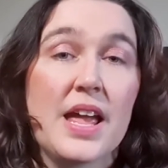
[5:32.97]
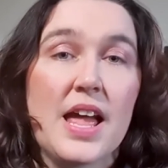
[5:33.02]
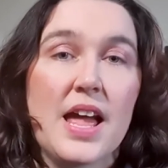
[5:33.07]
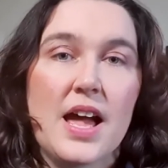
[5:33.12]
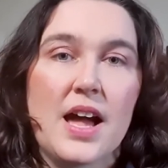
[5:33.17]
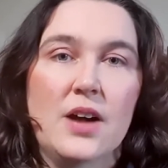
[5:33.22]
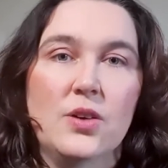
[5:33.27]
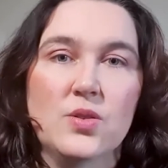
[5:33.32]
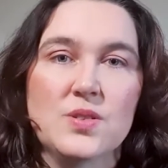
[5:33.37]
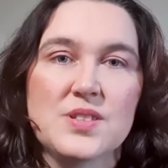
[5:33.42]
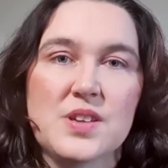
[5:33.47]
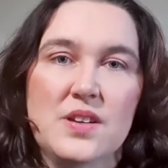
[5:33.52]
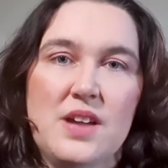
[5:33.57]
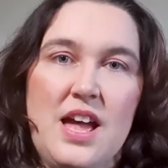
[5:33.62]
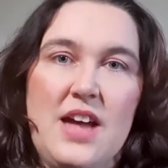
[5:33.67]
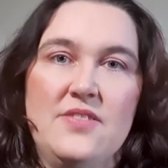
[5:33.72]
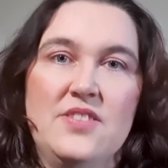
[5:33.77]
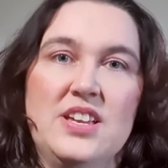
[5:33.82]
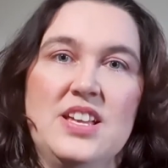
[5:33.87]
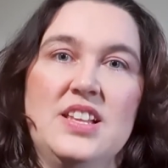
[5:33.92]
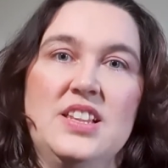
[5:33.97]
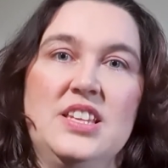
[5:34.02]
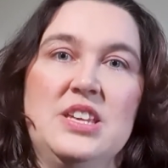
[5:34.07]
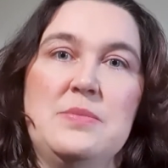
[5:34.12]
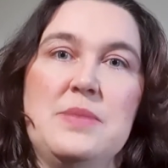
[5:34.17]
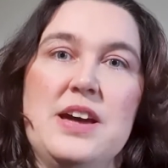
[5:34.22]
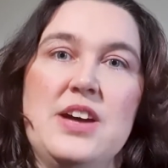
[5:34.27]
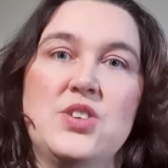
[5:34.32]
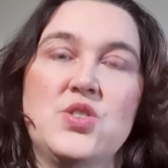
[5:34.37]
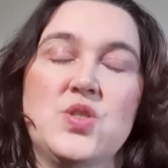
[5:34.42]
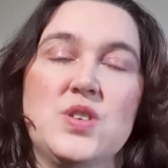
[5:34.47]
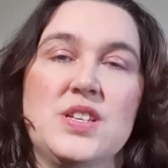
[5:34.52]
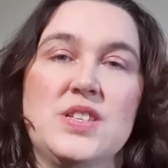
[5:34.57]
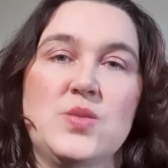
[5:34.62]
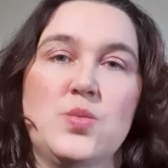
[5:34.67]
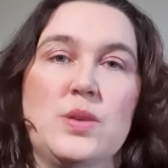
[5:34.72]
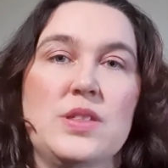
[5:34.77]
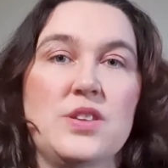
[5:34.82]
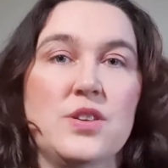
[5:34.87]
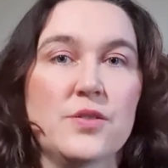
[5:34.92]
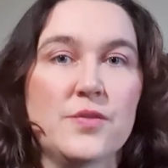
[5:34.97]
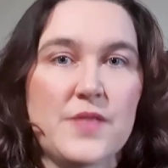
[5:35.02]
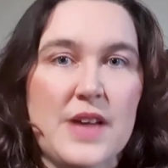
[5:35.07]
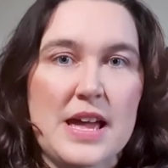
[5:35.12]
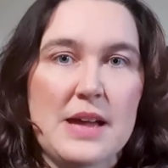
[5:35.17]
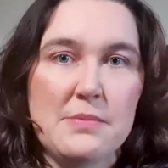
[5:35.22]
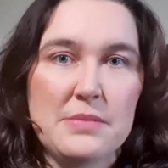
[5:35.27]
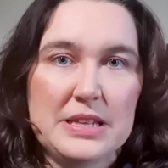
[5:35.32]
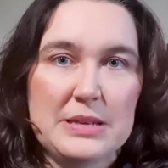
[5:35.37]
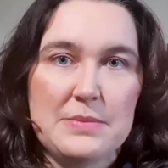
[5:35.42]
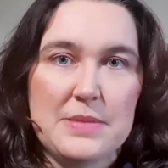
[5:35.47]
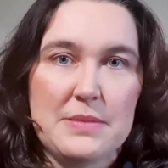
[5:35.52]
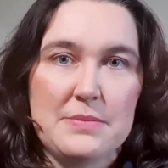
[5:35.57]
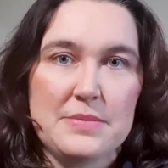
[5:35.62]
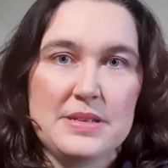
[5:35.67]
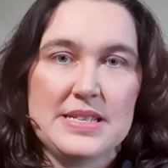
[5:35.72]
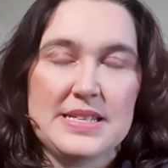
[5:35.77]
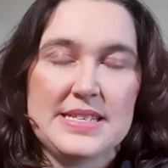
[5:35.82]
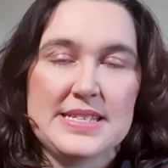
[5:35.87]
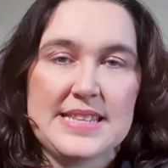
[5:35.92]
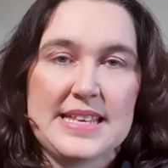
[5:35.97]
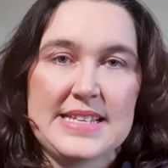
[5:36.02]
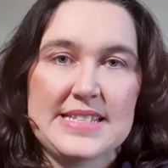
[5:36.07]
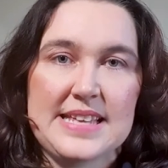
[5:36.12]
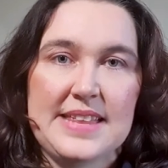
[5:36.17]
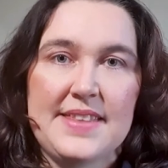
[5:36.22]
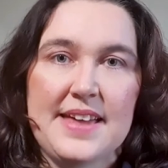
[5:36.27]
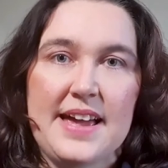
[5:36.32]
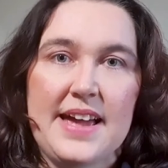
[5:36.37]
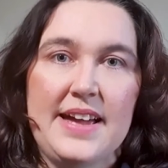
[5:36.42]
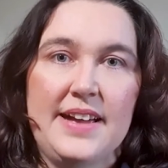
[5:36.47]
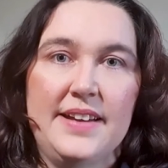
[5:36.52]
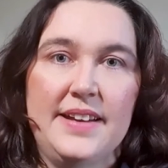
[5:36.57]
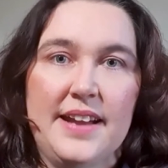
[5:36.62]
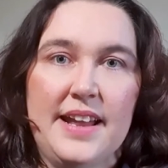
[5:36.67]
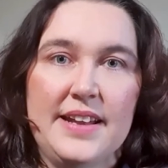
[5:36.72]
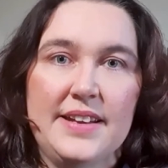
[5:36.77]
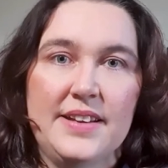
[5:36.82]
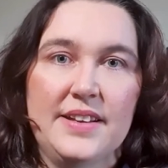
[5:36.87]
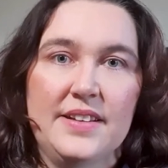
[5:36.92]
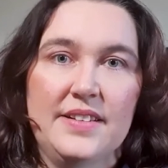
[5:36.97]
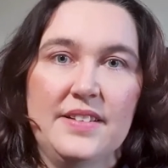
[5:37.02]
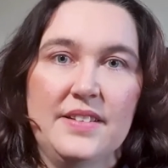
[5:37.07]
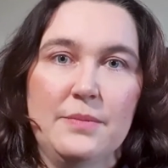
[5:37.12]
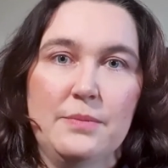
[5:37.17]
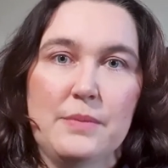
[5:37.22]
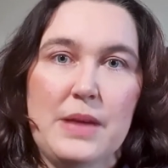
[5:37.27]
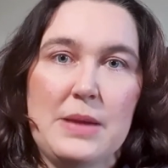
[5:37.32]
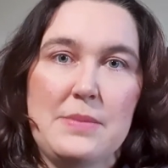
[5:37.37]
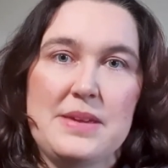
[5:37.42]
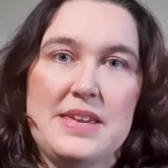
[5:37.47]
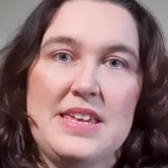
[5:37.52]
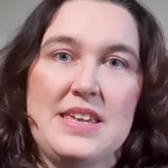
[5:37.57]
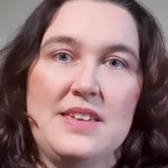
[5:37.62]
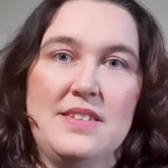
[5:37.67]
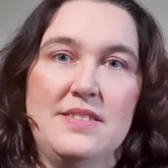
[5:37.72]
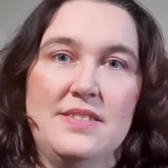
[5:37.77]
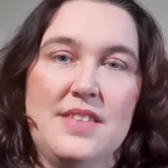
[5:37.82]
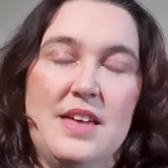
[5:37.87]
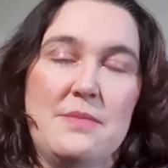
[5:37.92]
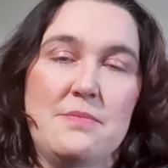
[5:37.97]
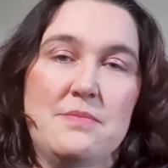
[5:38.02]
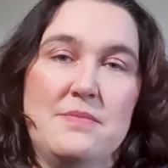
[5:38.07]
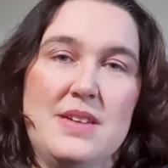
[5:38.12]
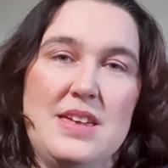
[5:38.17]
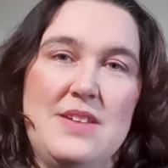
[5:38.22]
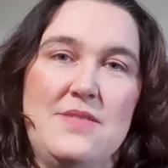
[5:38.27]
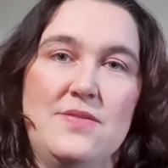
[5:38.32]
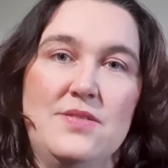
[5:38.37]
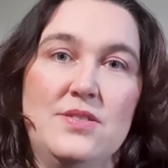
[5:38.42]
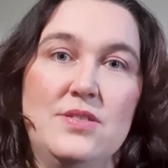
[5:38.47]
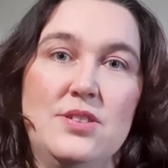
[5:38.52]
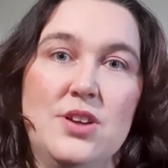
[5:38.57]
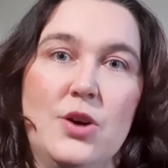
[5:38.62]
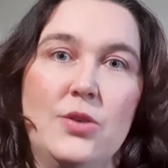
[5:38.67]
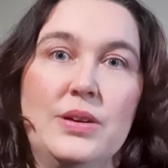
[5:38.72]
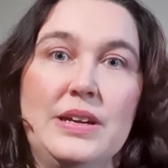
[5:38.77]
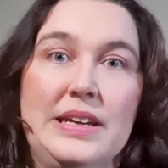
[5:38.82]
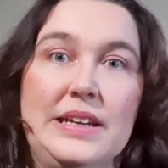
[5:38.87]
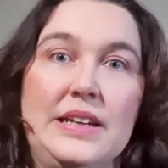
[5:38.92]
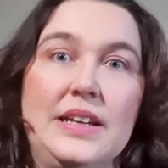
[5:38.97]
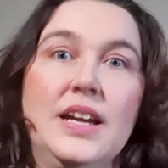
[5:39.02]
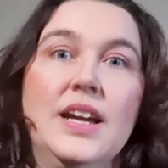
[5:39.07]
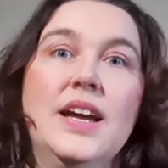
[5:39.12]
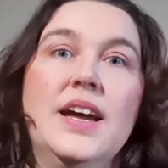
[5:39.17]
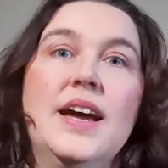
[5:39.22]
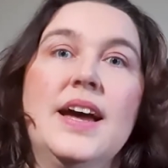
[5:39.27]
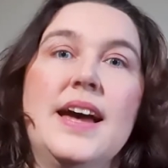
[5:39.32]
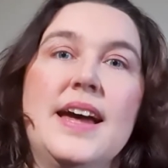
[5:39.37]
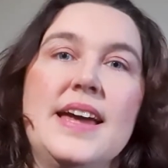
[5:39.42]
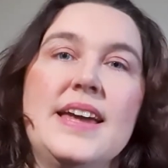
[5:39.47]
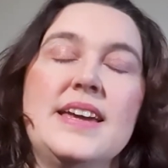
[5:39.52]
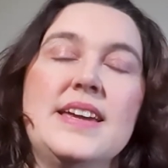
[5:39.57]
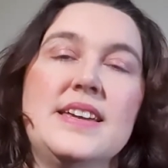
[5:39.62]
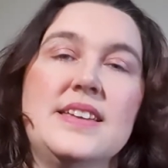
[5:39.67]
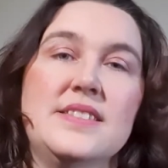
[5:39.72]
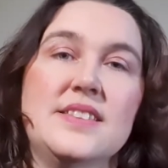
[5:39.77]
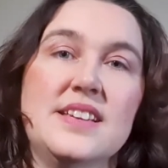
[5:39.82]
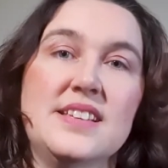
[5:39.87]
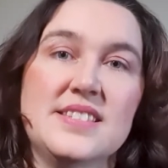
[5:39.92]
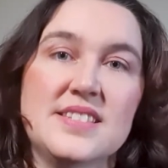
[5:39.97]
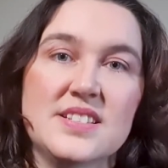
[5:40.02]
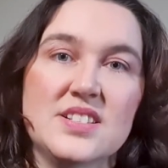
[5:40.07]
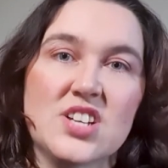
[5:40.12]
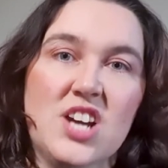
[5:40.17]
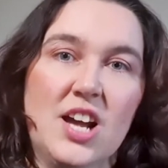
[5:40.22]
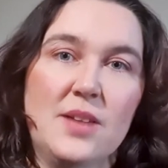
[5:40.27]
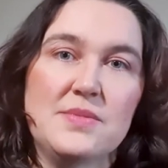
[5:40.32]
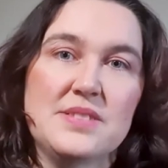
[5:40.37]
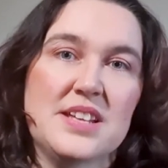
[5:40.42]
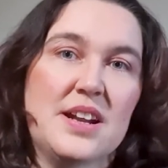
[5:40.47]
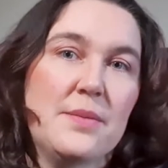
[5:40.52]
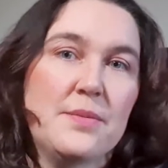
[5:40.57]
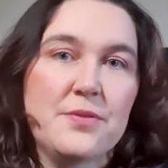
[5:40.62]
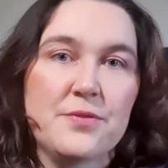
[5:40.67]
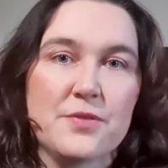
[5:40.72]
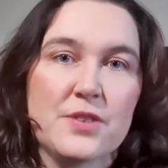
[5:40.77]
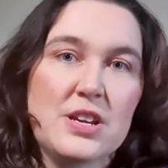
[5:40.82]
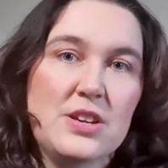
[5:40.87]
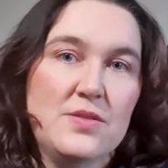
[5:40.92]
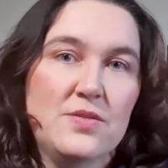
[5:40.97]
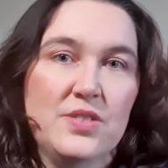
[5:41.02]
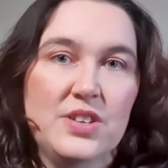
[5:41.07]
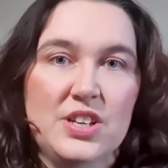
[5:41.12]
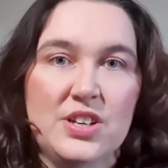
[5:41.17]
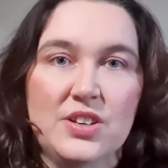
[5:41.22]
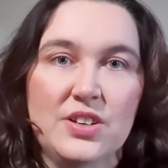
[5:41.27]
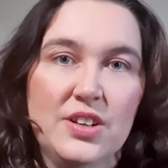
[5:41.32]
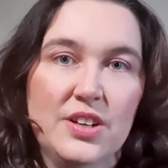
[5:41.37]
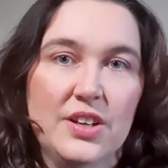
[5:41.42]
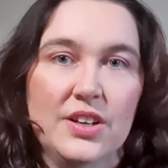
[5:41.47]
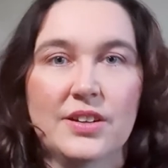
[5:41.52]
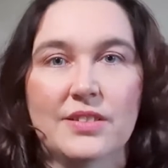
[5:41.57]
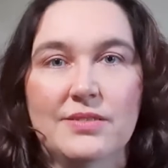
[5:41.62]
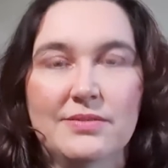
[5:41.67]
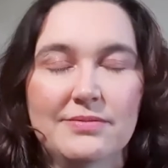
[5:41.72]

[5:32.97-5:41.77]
Also having clear boundaries with your family members, things like that, and maybe them even knowing, hey, these are the times that I'm free for you to,